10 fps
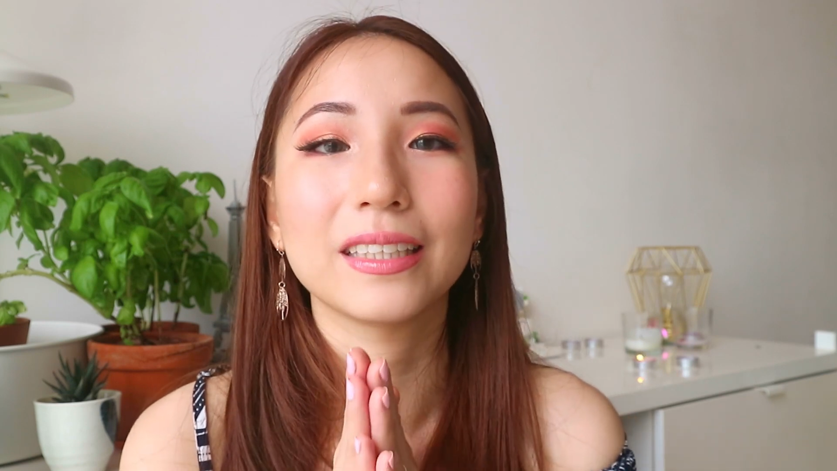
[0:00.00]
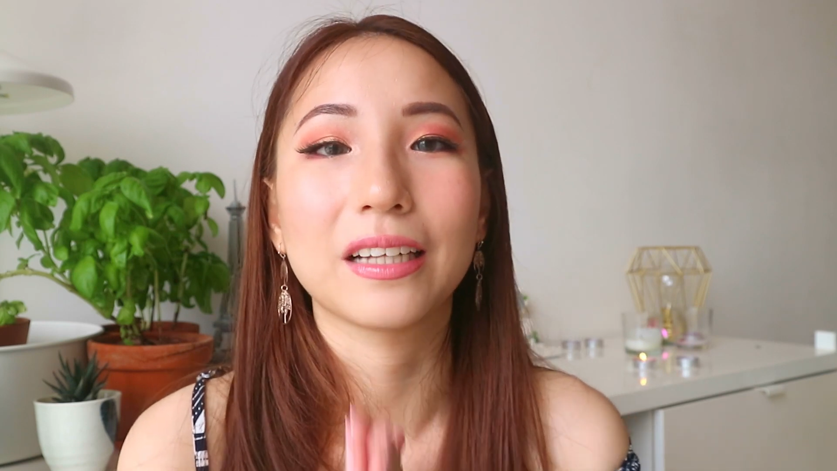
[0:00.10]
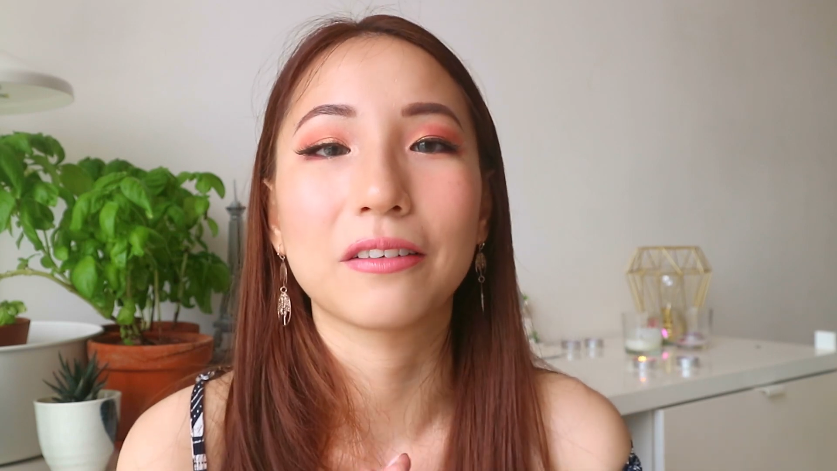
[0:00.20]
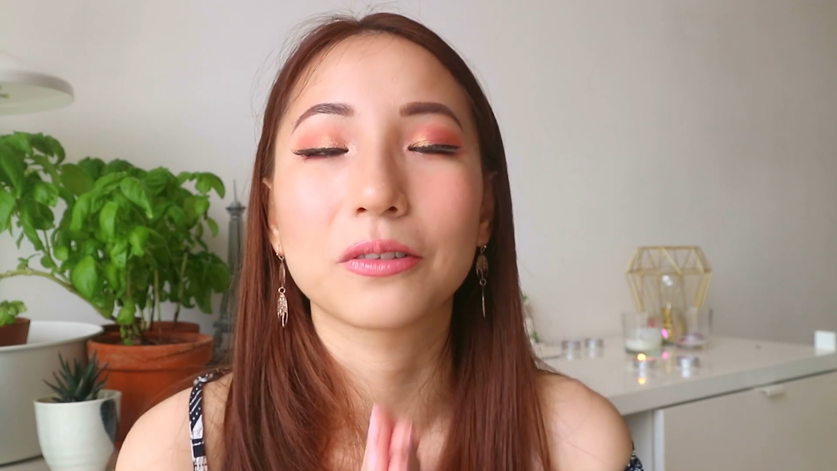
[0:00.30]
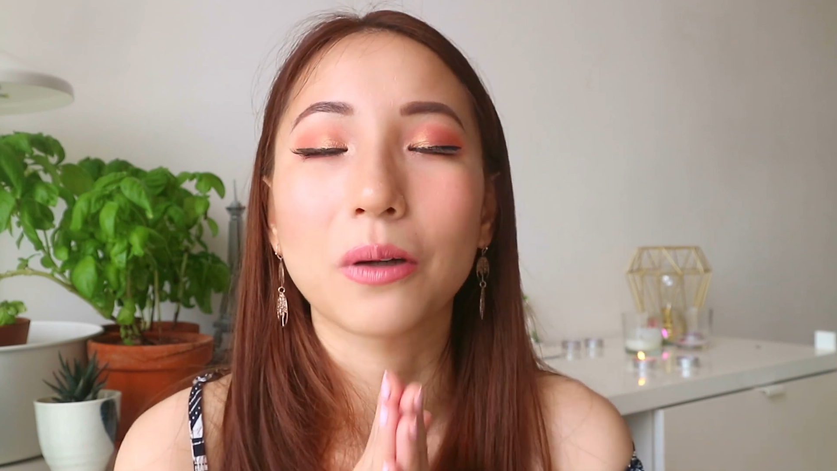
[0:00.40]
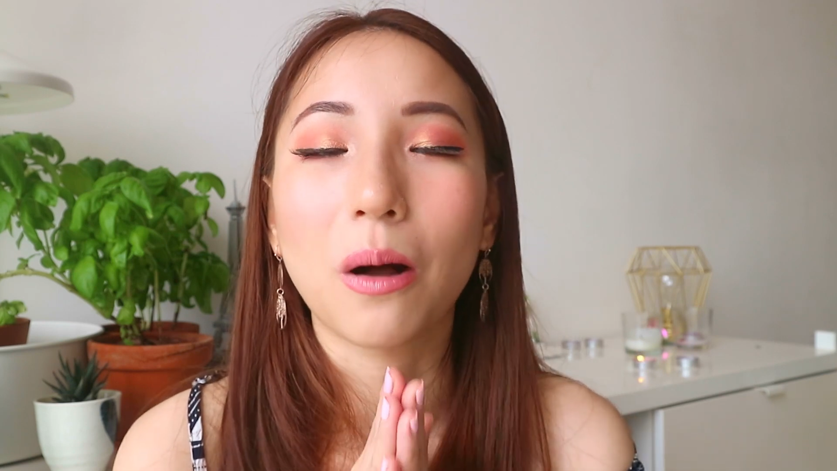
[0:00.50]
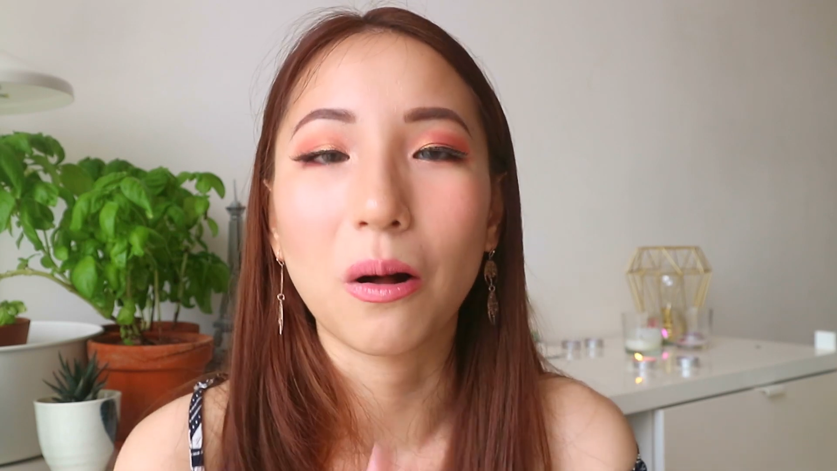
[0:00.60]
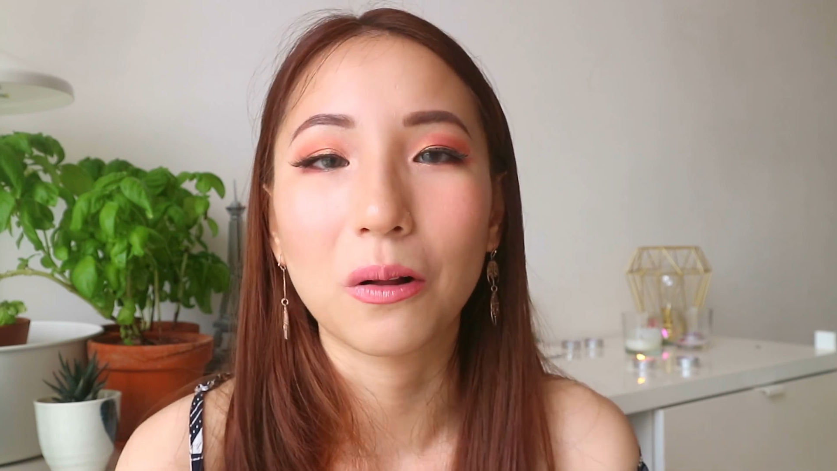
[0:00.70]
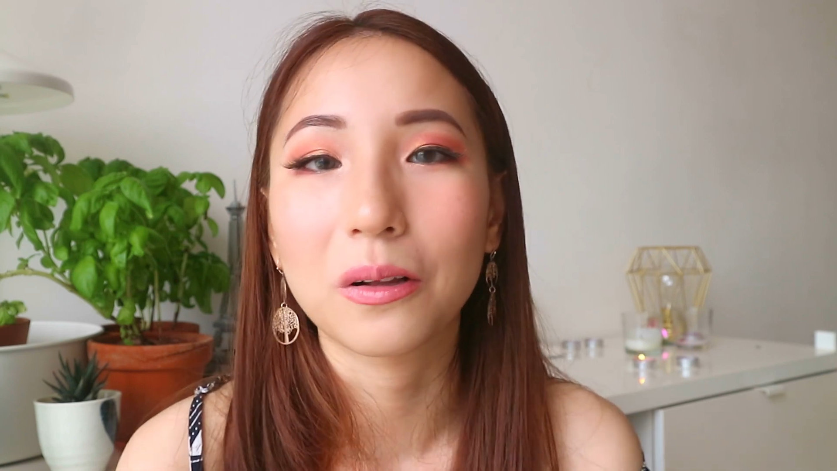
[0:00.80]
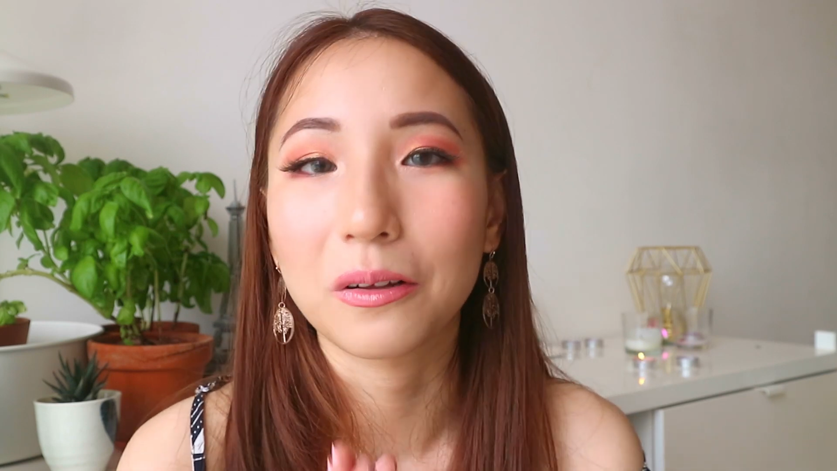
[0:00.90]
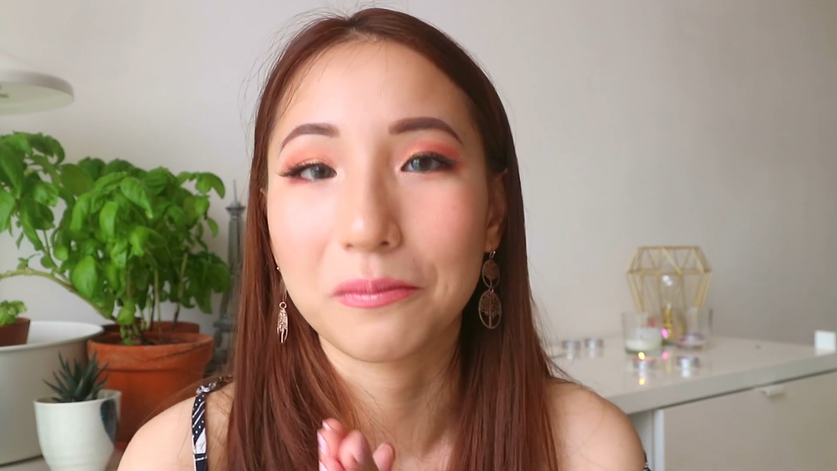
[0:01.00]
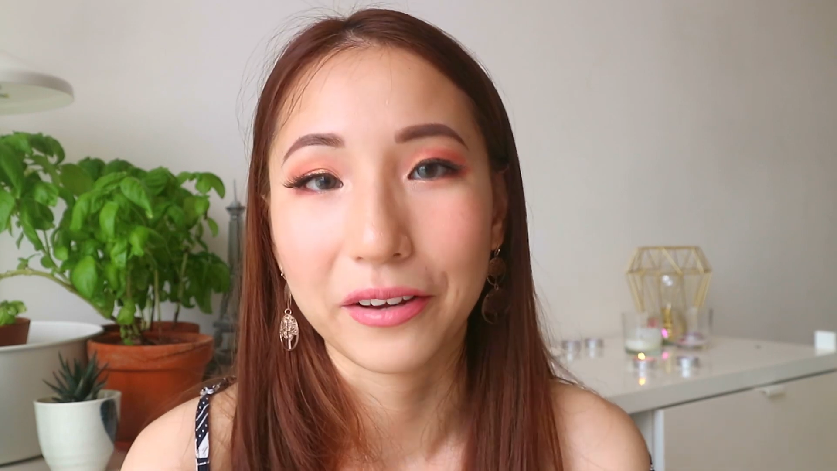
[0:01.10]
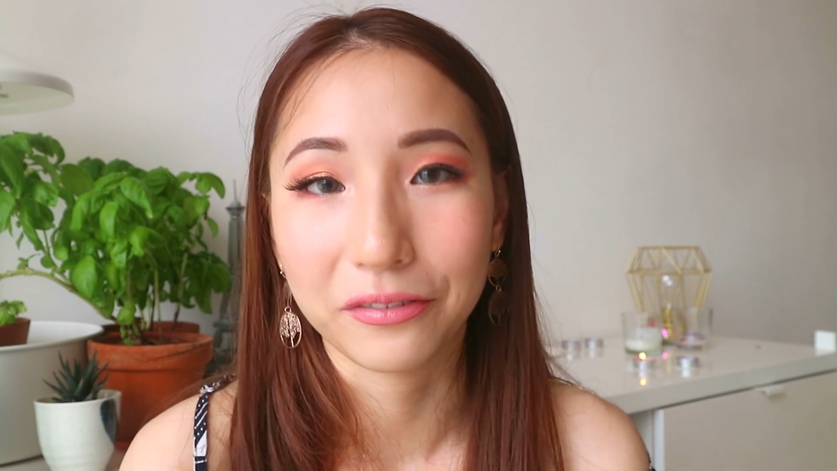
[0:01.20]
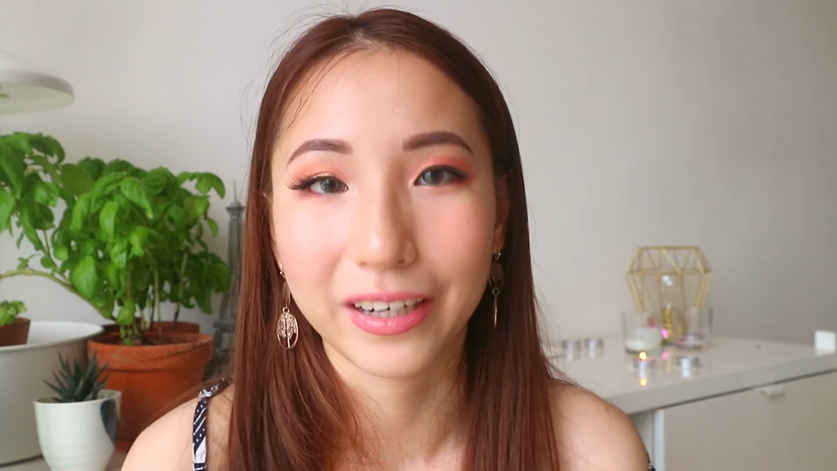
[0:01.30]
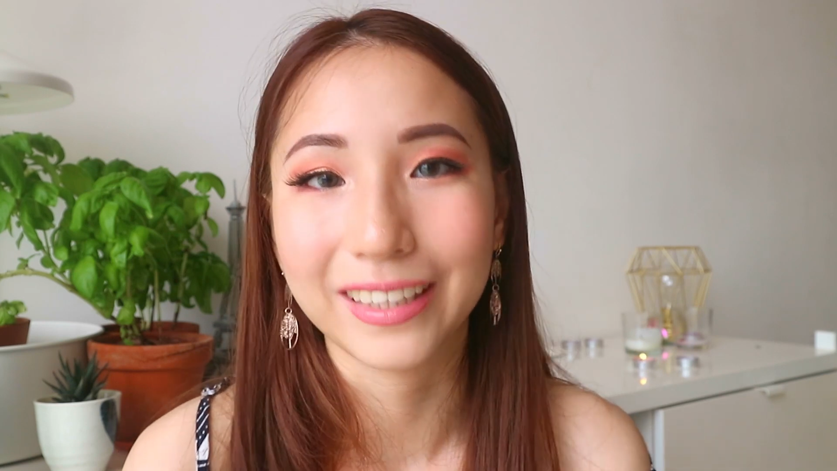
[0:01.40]
enough to all of
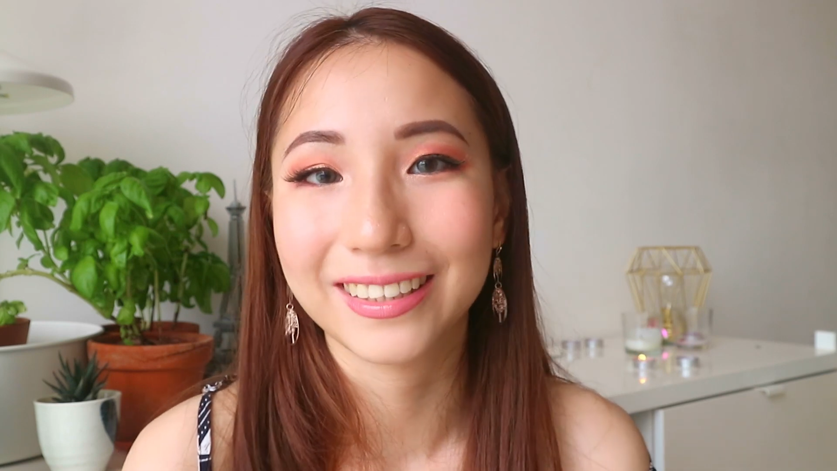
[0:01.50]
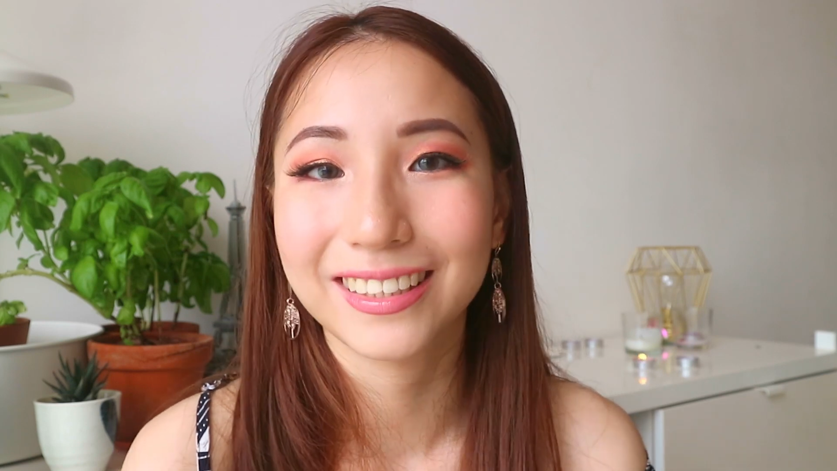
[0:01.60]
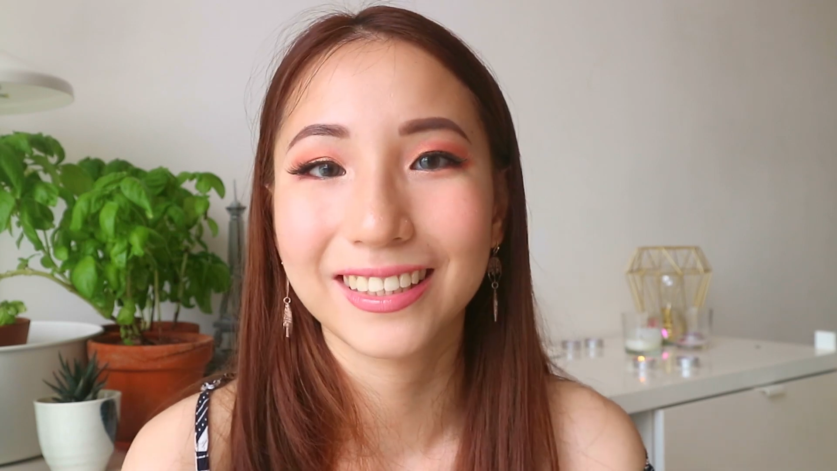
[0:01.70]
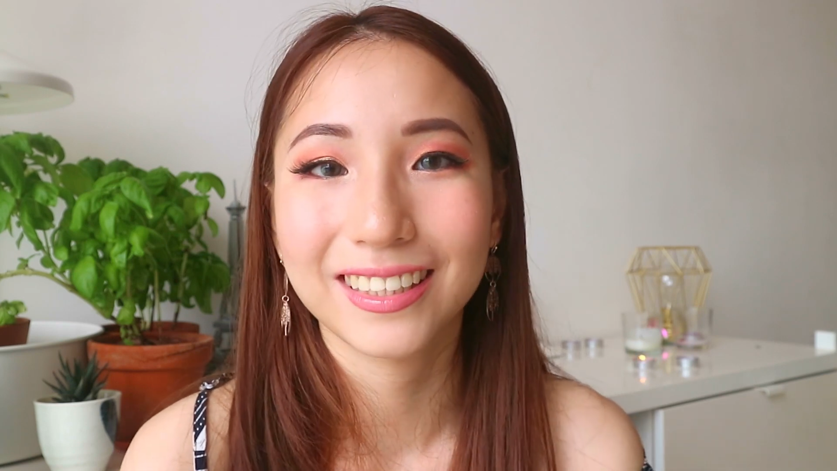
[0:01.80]
my friends.